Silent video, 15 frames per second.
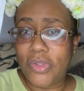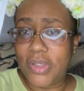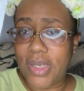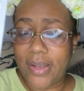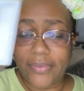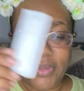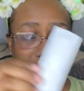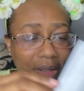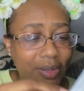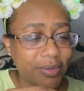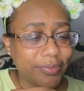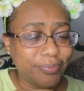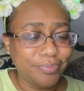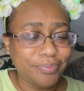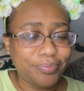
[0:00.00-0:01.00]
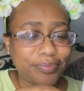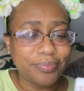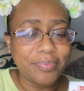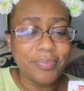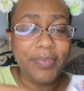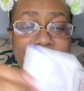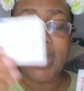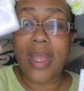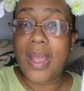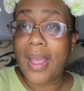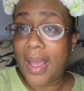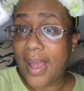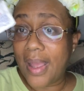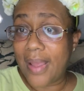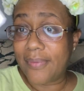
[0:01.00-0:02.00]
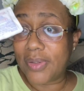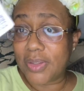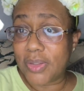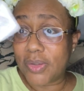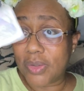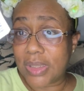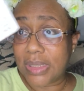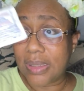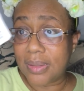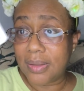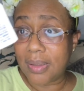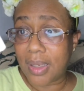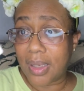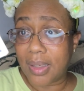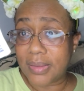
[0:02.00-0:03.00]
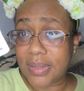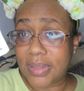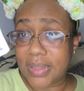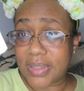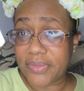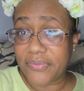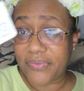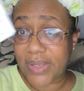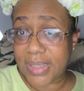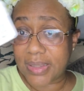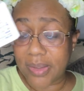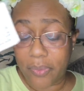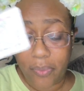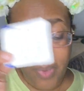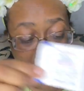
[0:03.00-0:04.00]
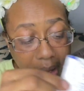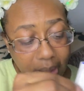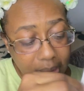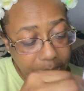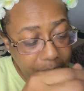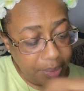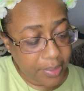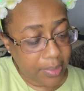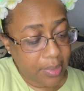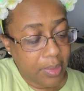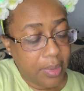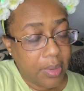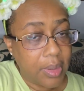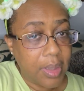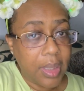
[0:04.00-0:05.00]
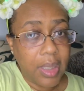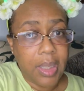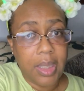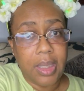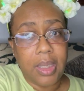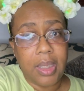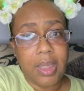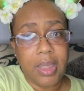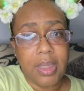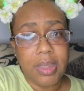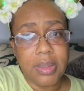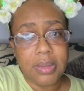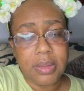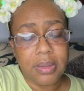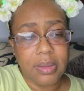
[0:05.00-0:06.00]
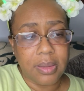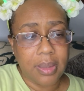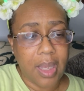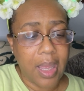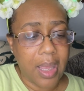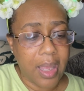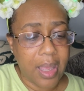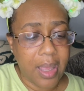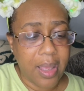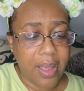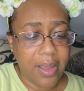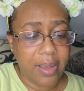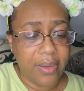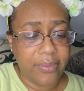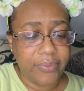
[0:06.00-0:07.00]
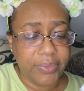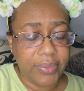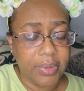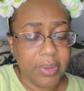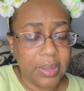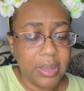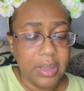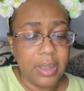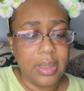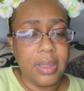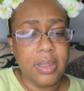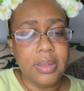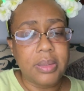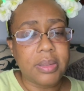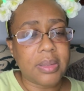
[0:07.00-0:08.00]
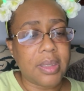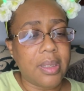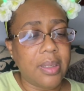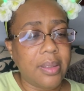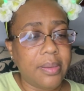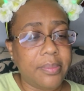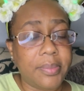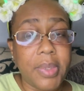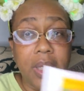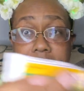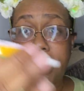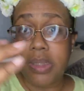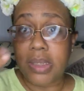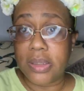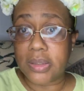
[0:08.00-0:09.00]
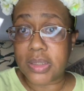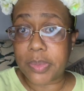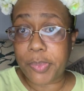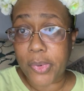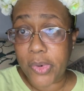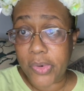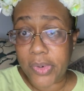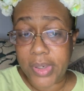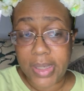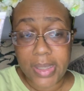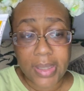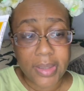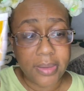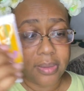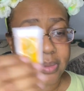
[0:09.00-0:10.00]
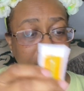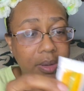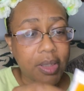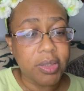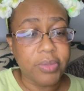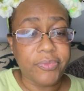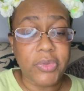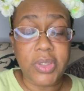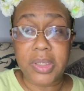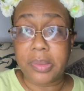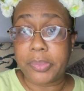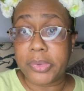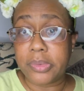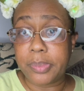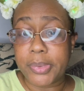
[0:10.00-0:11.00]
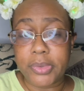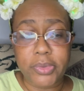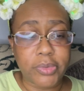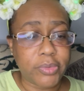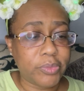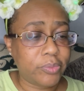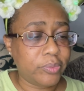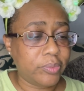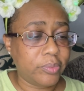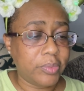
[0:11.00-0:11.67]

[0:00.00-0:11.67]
you never know. I have a little uh, disinfectant wipe and I have some Neosporin because if you get a boo-boo,